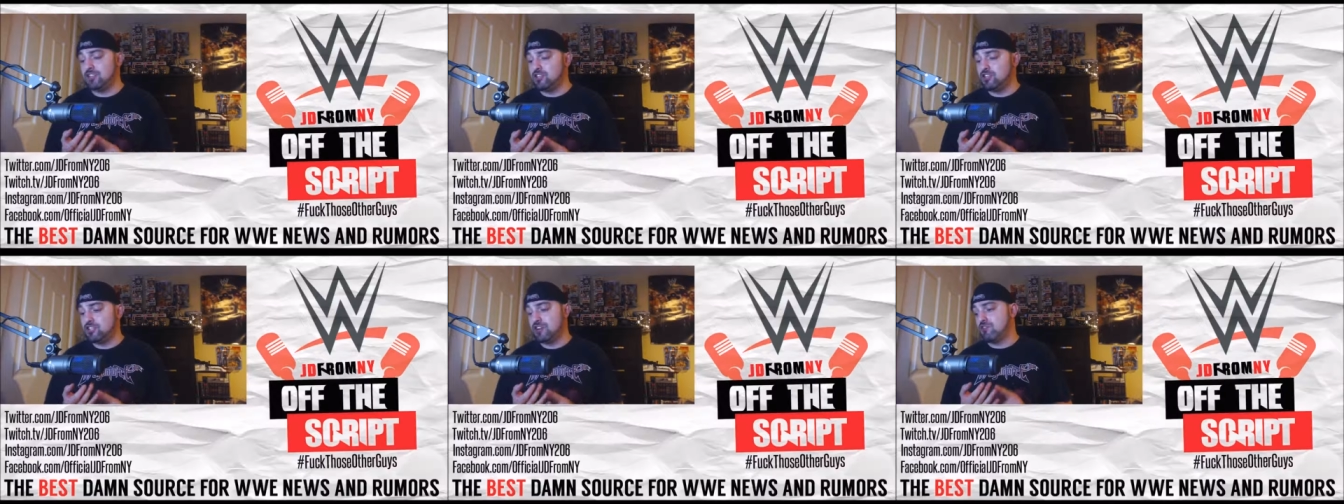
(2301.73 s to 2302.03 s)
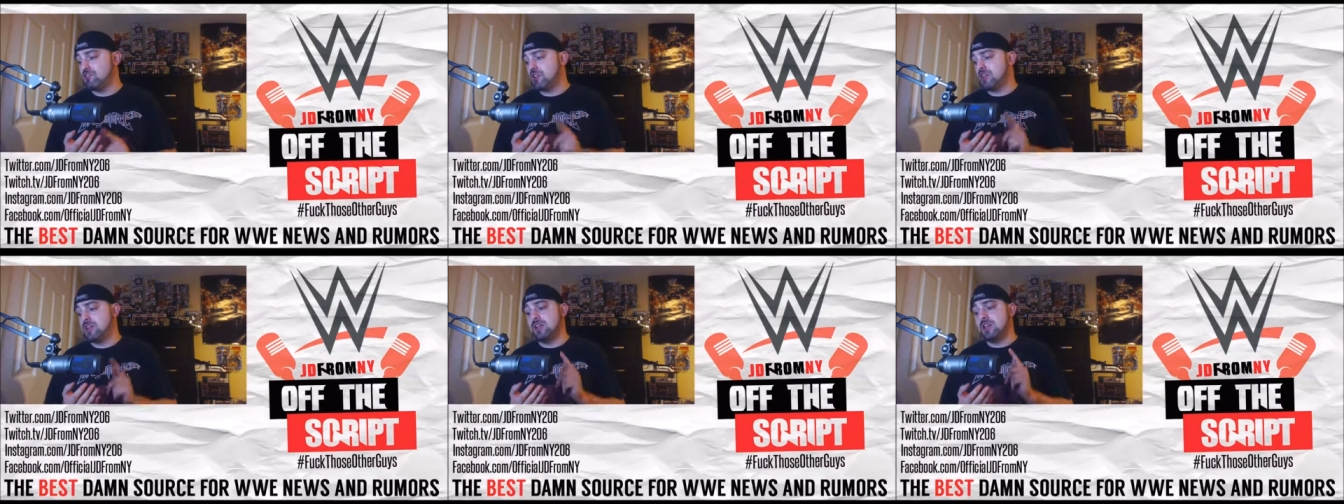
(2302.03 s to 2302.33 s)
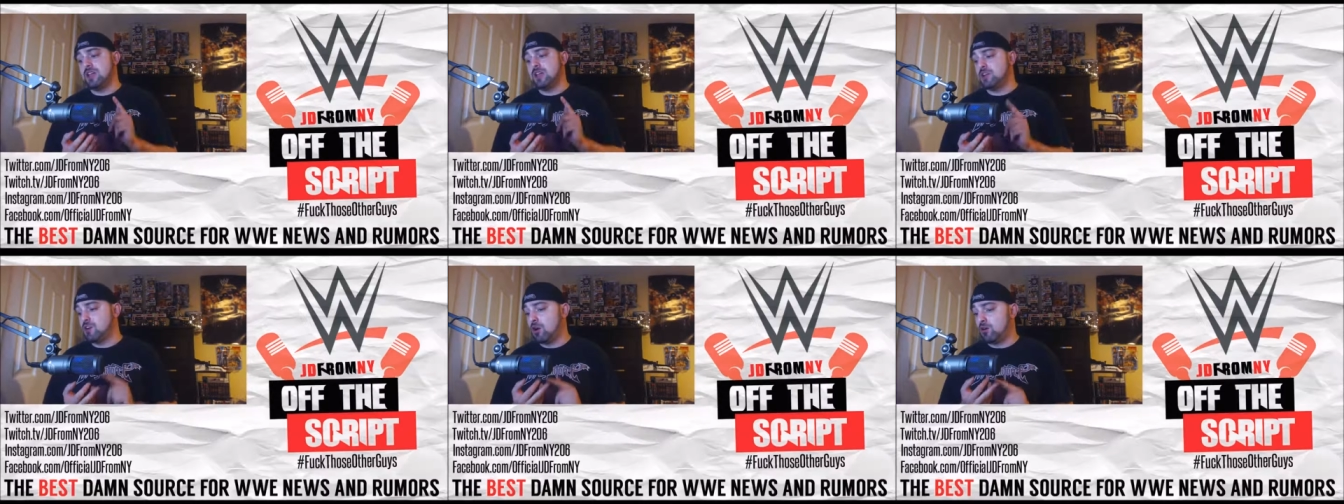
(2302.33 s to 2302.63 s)

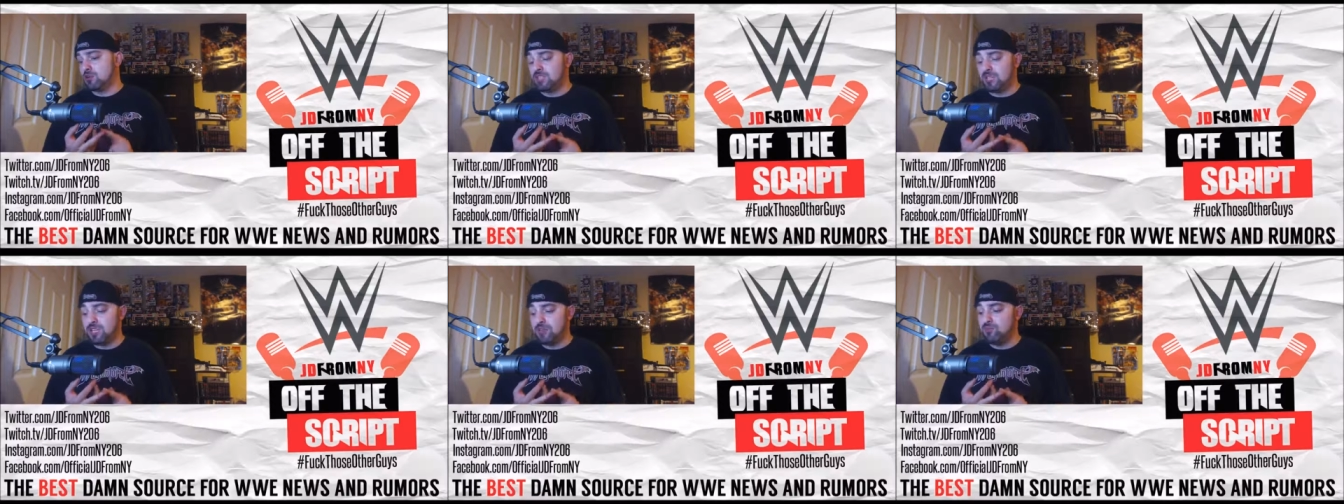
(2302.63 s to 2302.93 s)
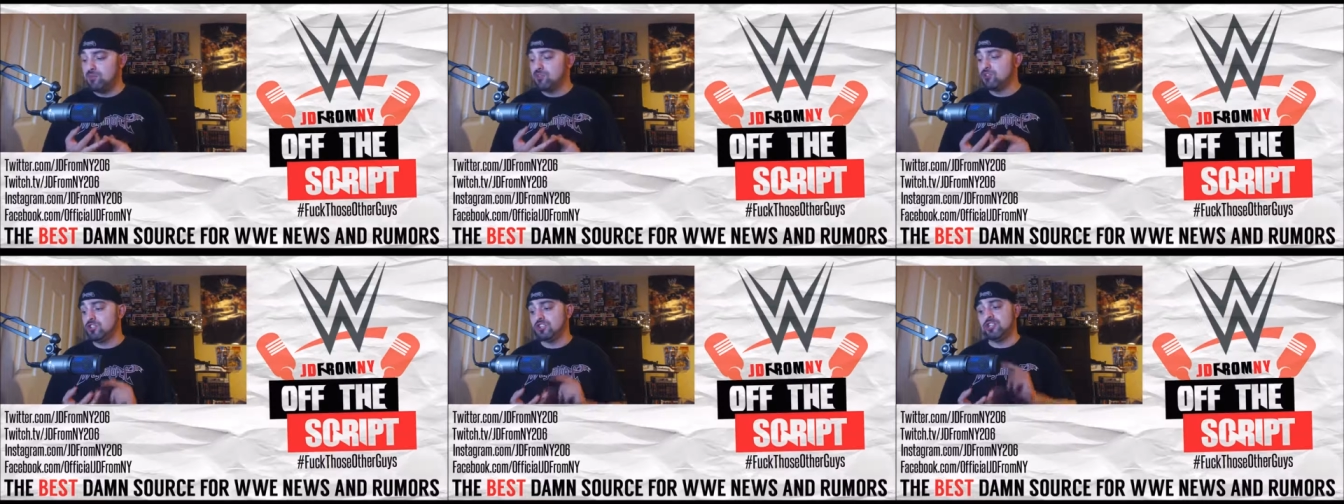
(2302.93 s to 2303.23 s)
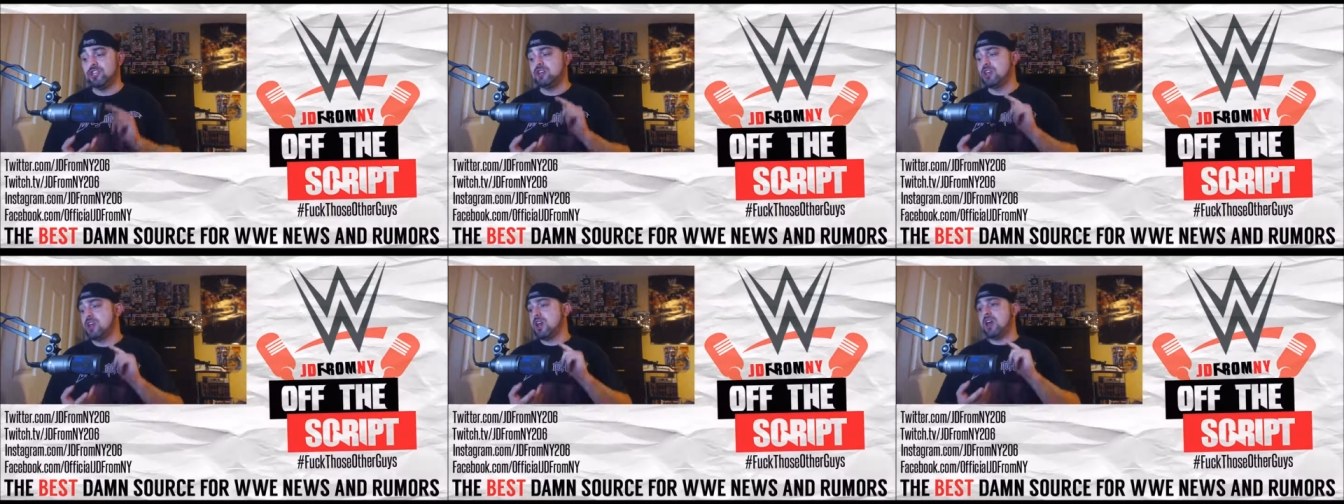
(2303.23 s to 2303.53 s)
Tajiri, Kota
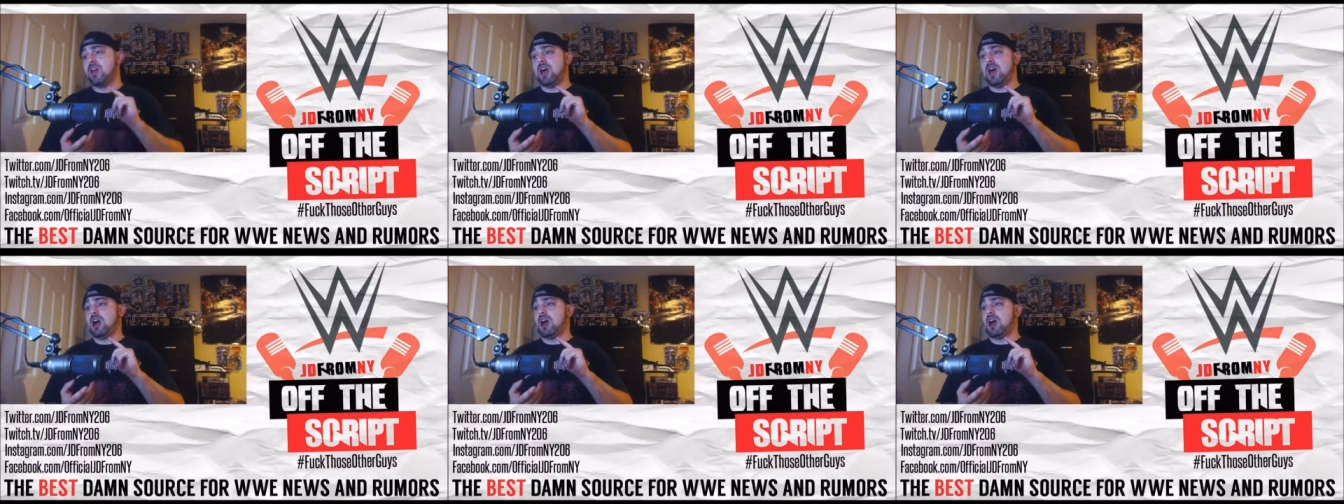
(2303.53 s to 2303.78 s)
Ibushi,